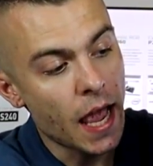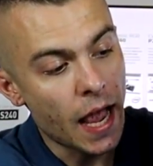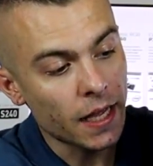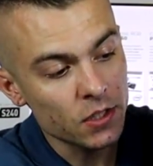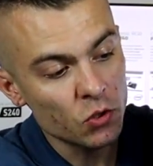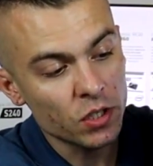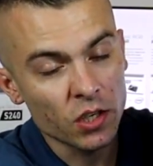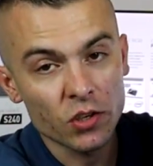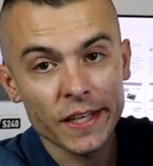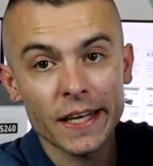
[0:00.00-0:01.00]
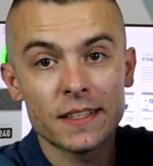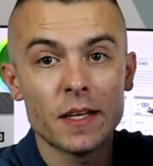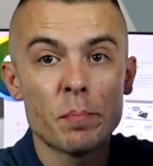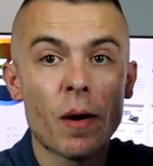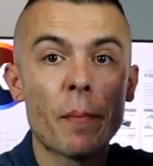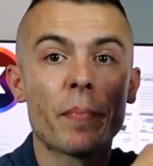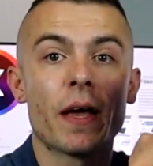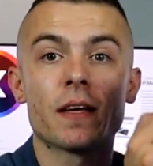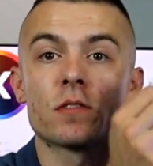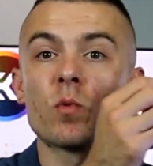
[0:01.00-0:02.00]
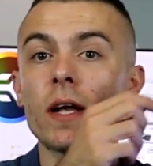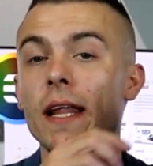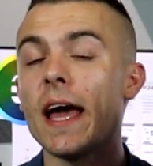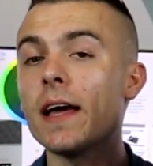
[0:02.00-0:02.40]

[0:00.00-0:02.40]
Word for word: and you can connect the pump as well.